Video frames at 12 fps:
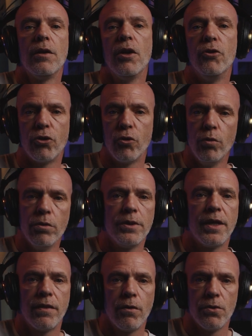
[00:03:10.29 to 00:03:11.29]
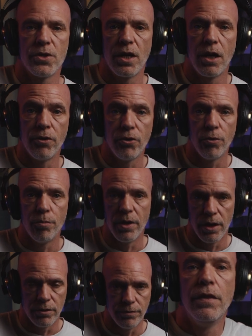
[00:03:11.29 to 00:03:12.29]
And you can really get those under your
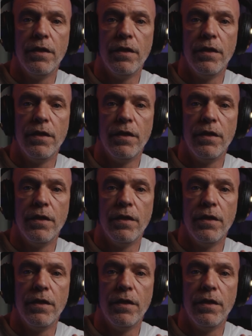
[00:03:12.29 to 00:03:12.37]
belt.